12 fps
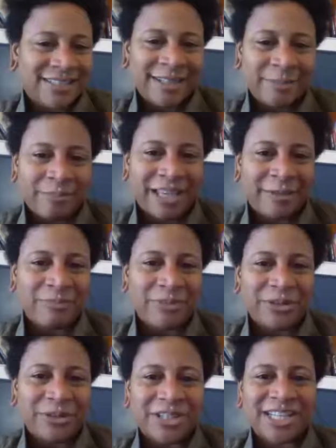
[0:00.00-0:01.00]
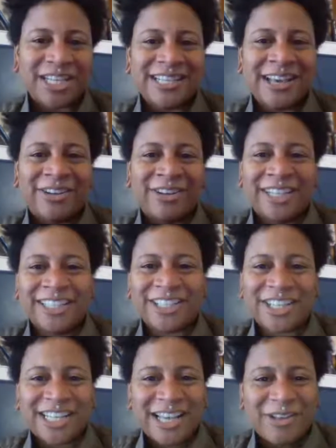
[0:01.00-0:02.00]
because like my computer shut down
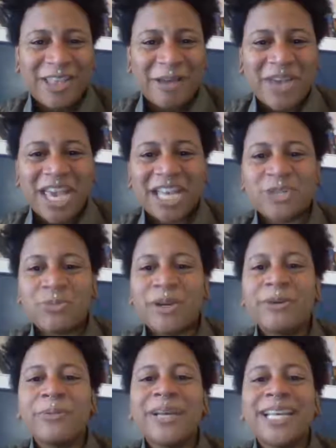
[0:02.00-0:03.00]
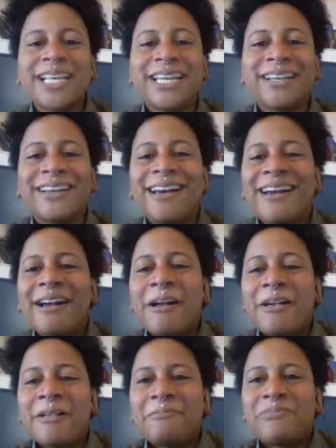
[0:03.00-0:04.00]
and it shut down that page. We are reading
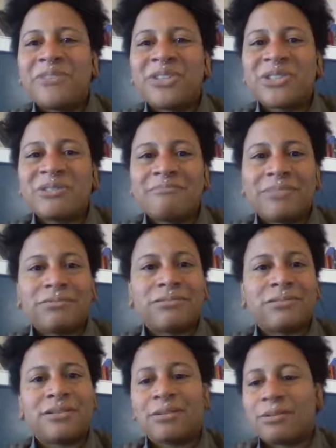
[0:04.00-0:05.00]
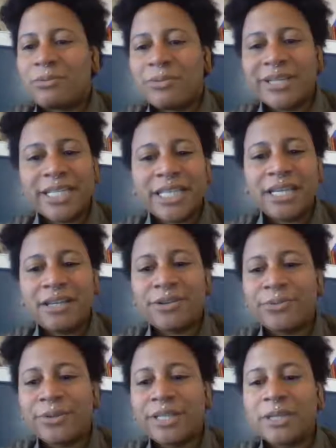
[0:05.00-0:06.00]
this
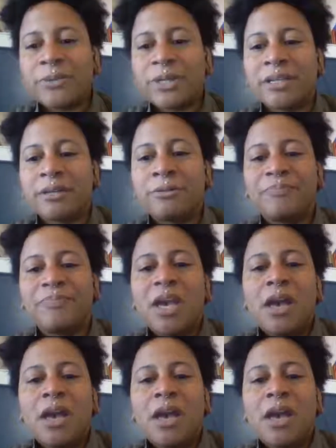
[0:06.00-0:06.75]
really one note.